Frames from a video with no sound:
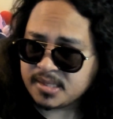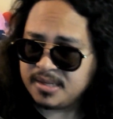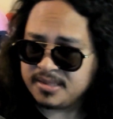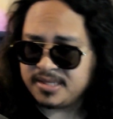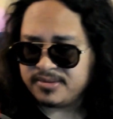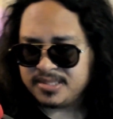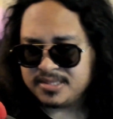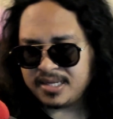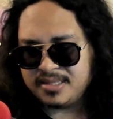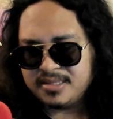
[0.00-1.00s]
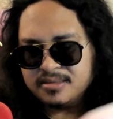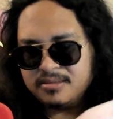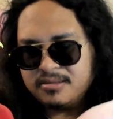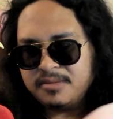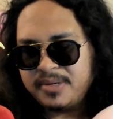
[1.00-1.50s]
I think they're
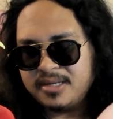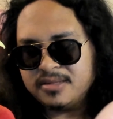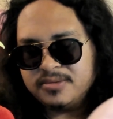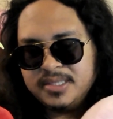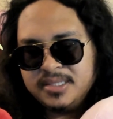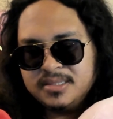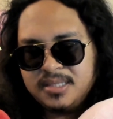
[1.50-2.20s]
learning pathways